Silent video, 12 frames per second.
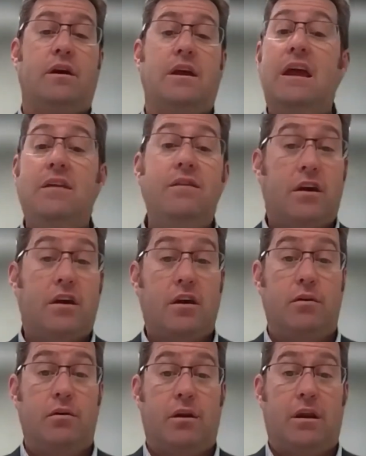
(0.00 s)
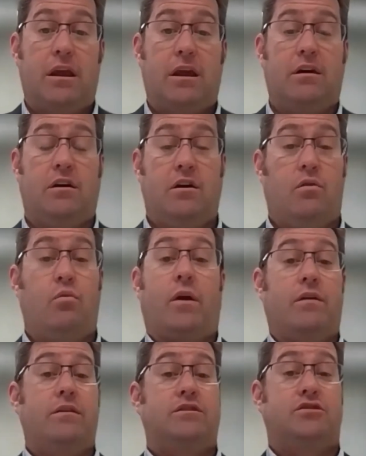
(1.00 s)
in the community
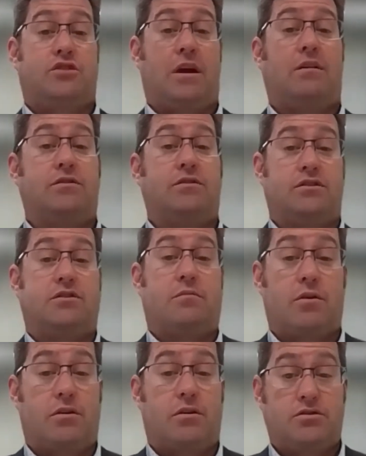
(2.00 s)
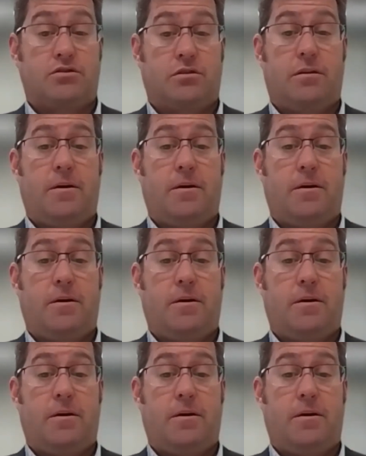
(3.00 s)
where these challenges emerge.